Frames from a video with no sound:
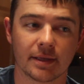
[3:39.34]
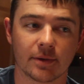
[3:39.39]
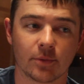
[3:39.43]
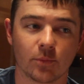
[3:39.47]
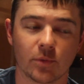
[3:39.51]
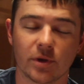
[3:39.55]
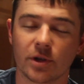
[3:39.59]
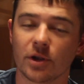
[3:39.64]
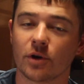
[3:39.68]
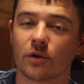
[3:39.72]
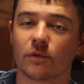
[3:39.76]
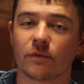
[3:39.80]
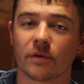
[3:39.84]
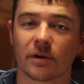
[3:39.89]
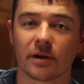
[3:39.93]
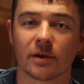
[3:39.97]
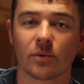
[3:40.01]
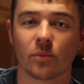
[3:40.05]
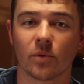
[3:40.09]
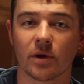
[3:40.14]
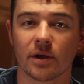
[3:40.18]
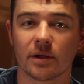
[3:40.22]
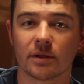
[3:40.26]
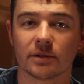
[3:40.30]
we know
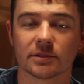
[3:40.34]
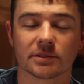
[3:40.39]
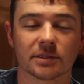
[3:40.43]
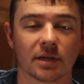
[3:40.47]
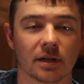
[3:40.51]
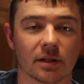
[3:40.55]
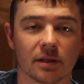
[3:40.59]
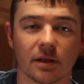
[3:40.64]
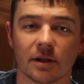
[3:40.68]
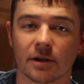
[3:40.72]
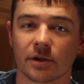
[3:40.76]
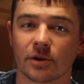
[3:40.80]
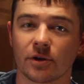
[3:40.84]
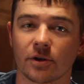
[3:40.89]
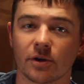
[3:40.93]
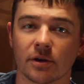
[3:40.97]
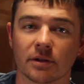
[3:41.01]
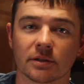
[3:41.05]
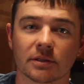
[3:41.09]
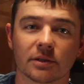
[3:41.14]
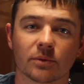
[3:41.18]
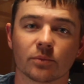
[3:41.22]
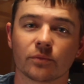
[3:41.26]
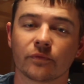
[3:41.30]
very well. It's got a lot of
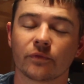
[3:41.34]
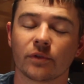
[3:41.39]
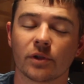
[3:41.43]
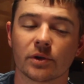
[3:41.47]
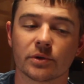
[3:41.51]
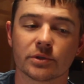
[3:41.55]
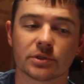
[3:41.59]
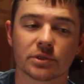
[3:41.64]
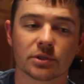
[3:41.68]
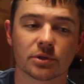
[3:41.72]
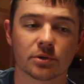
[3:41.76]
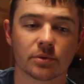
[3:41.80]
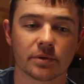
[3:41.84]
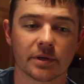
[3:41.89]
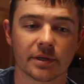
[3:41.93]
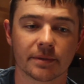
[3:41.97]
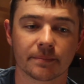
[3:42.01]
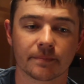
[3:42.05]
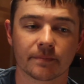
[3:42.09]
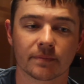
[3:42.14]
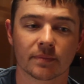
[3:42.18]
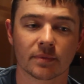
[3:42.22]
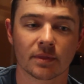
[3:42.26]
current that flows through it.